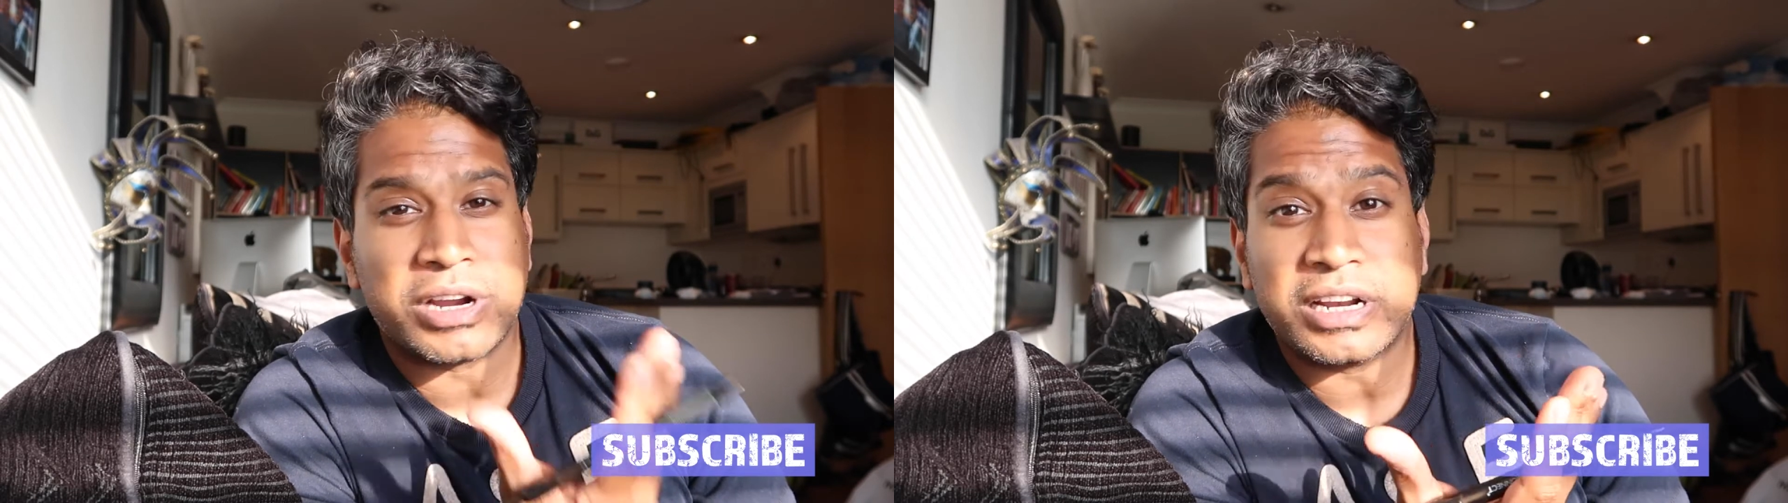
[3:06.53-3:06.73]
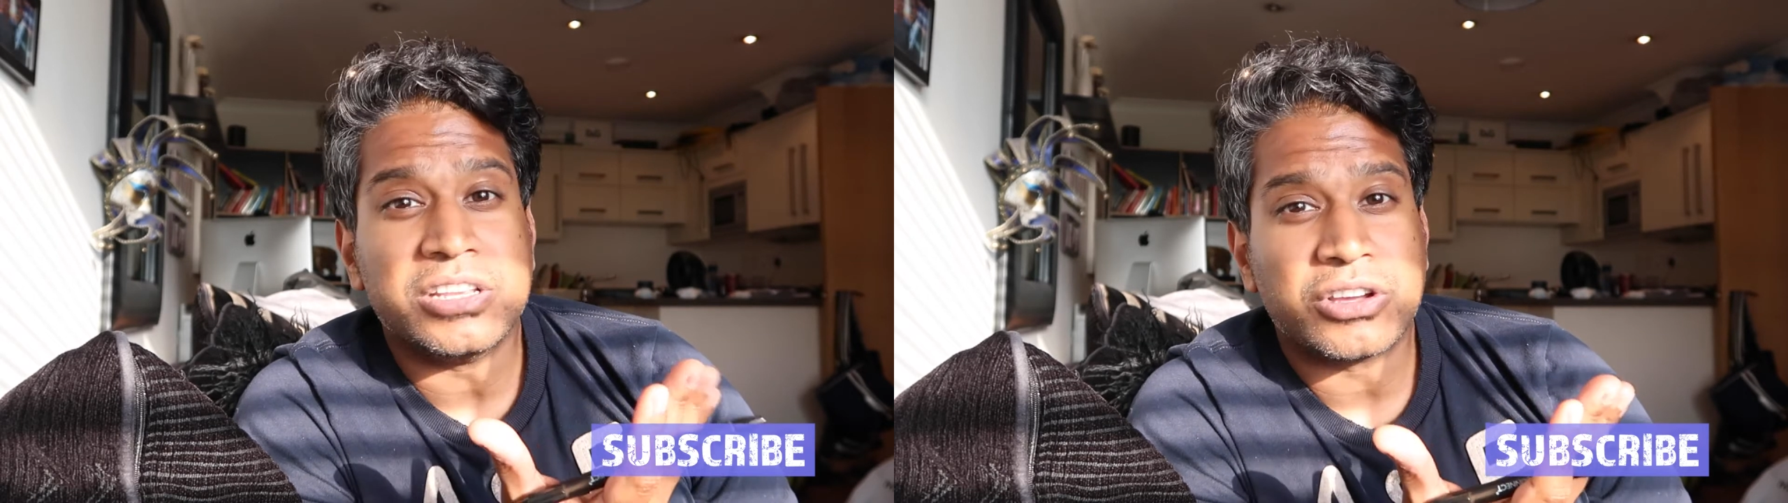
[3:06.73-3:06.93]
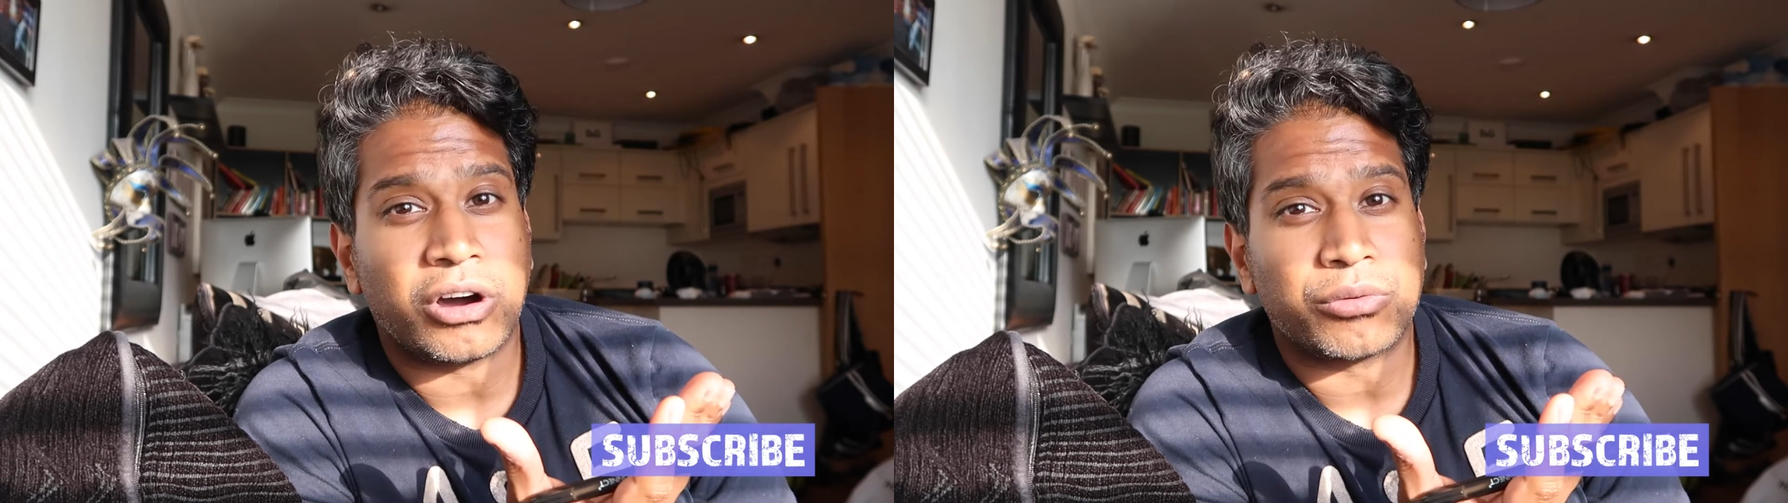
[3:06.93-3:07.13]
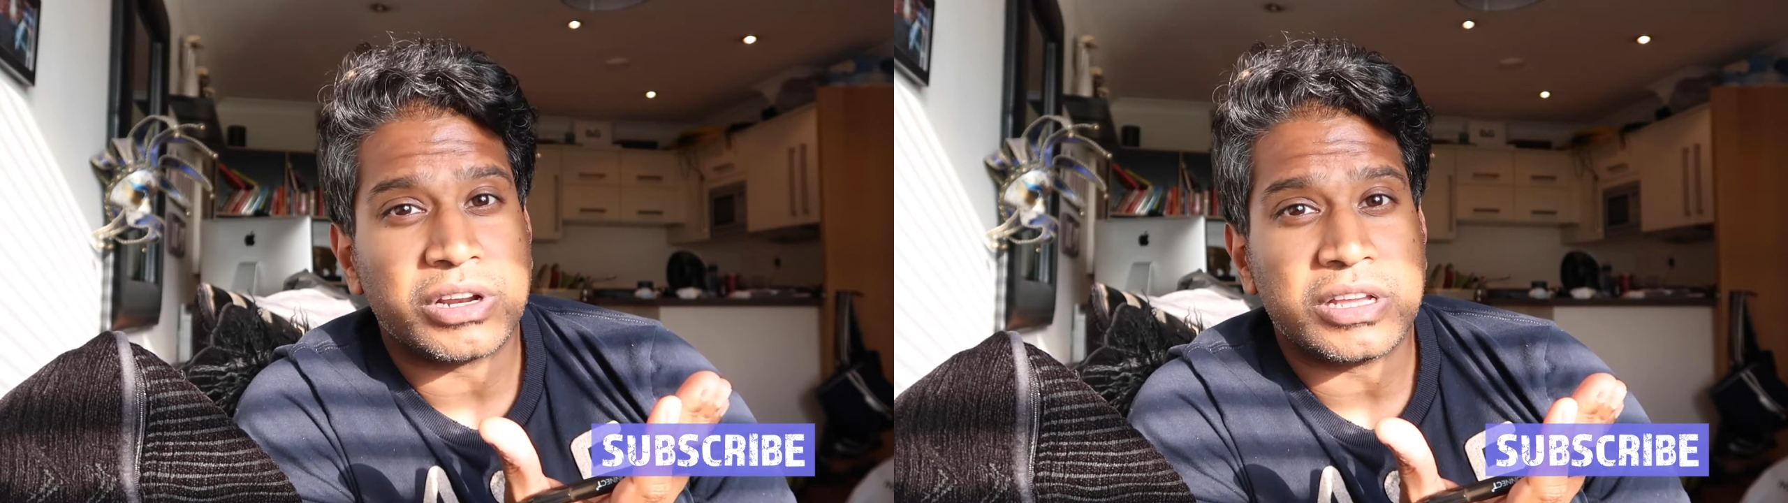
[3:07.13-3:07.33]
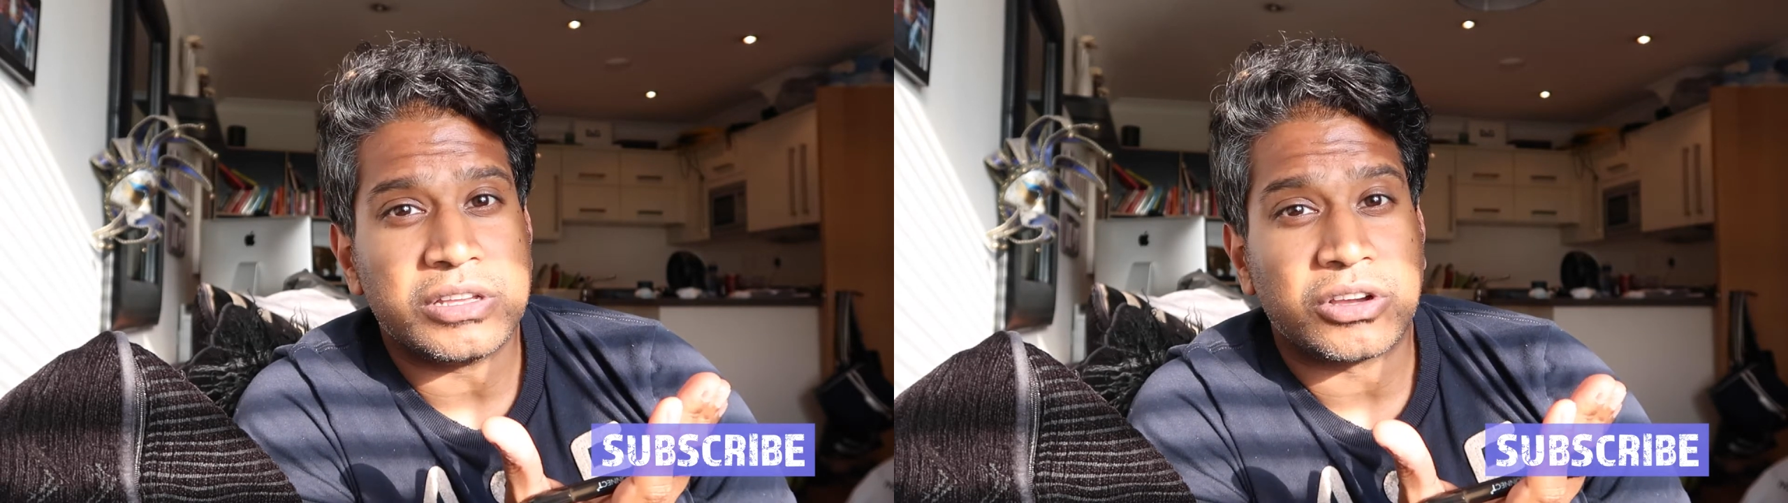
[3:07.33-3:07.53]
England you can't
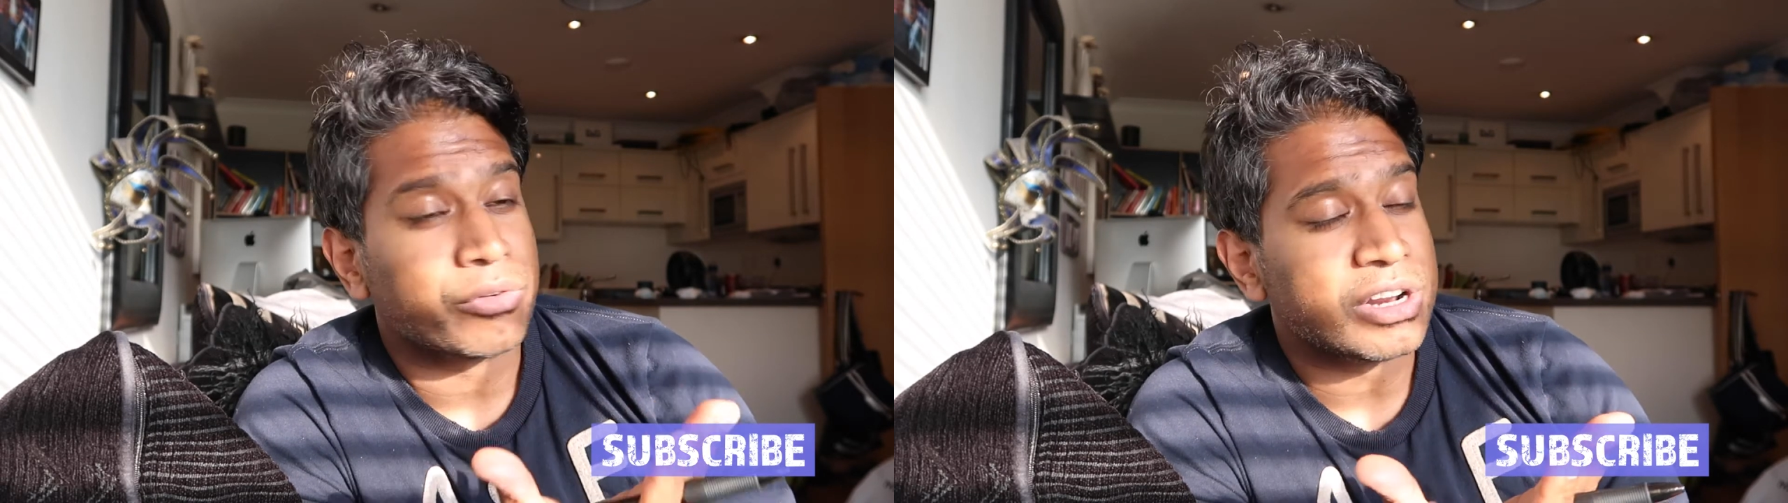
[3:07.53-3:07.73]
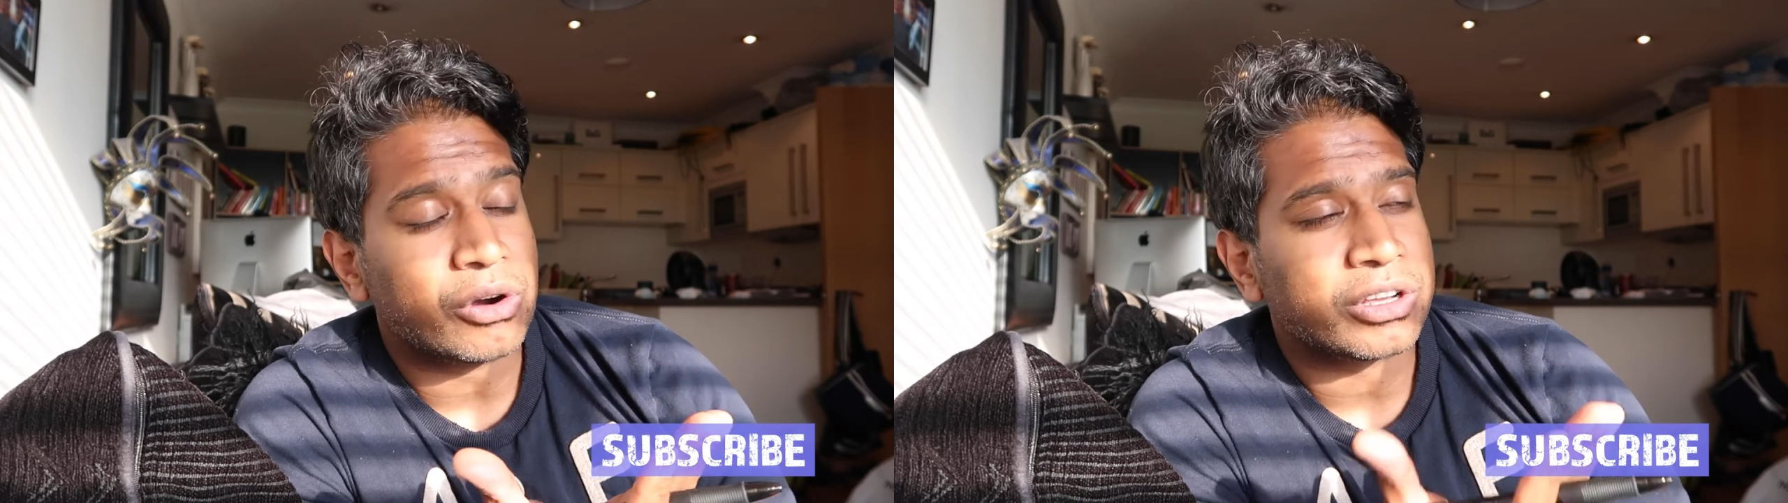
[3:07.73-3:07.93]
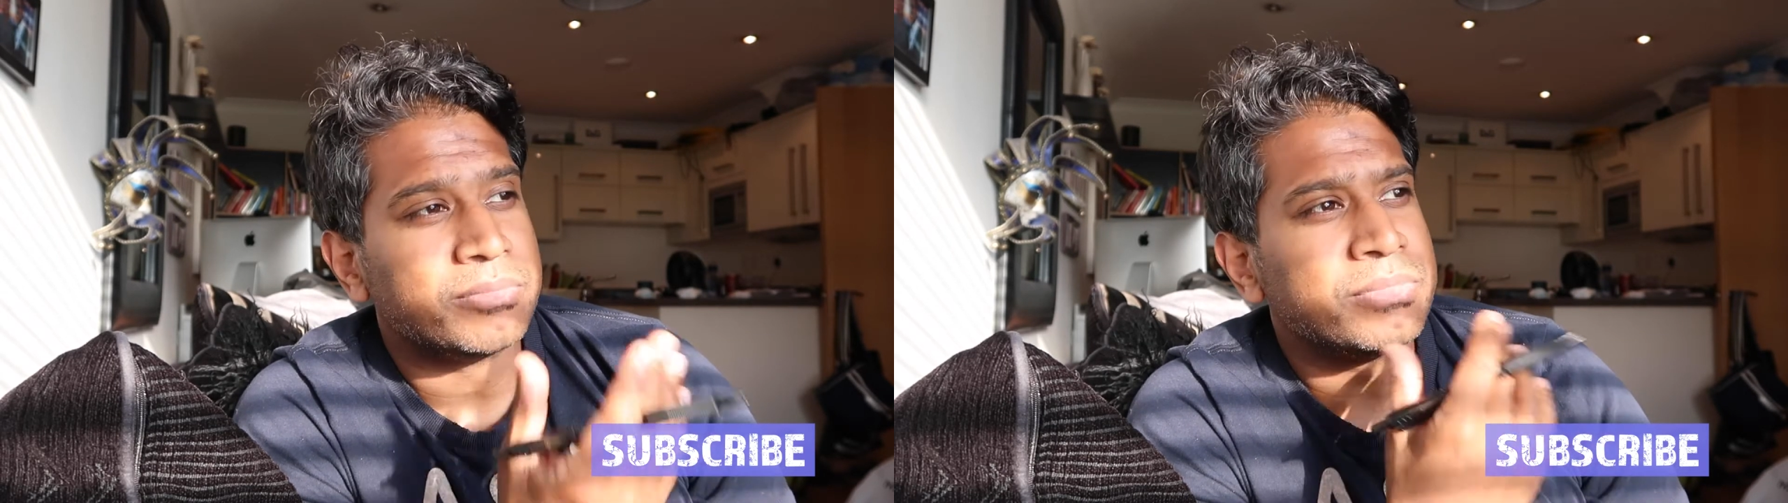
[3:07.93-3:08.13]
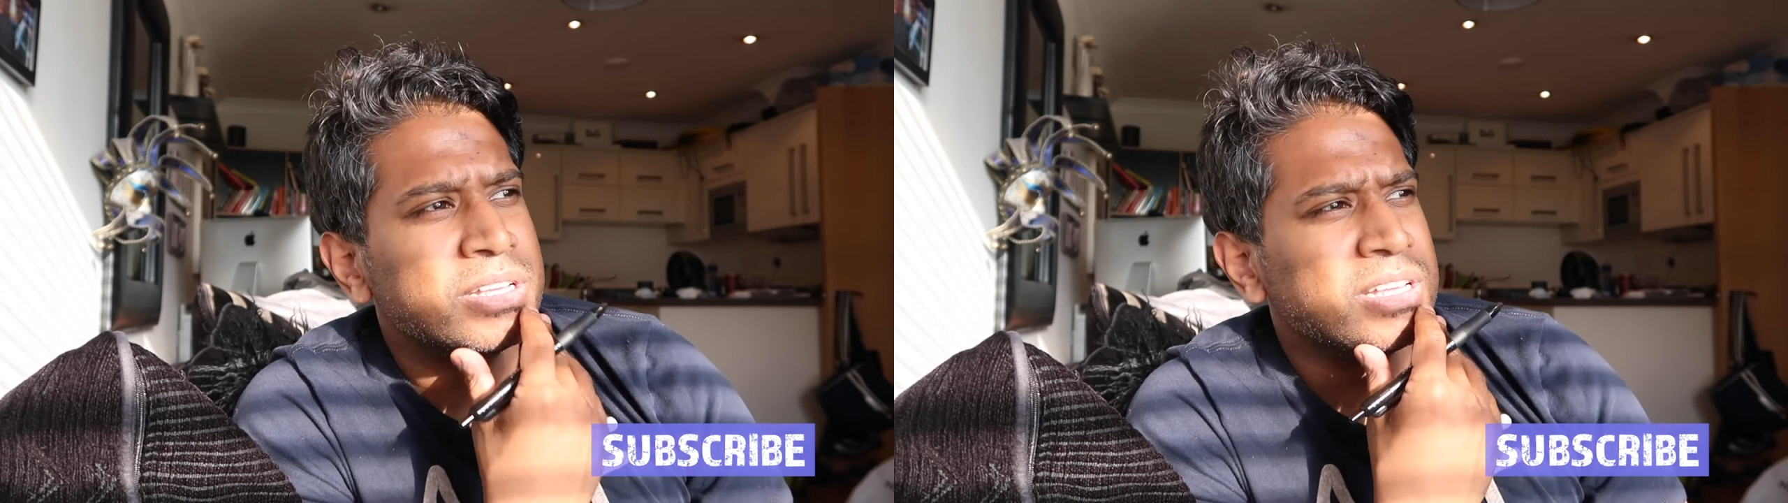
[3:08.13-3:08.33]
really knock him.